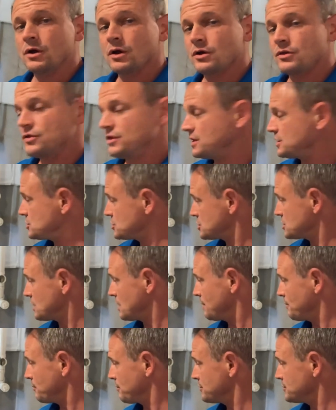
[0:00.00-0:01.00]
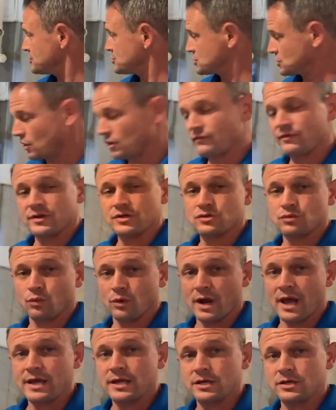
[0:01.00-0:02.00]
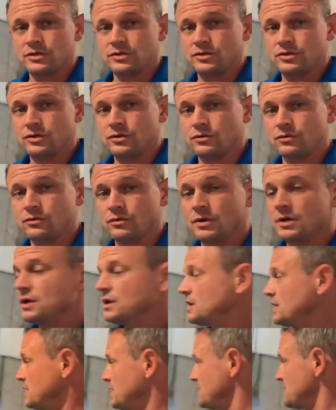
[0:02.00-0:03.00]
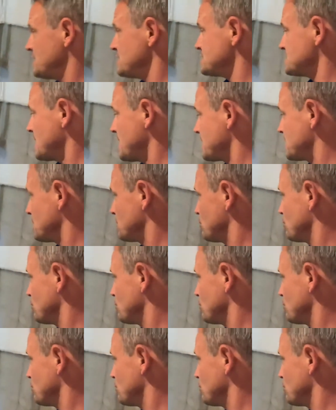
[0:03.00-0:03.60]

This service, what I can do is I can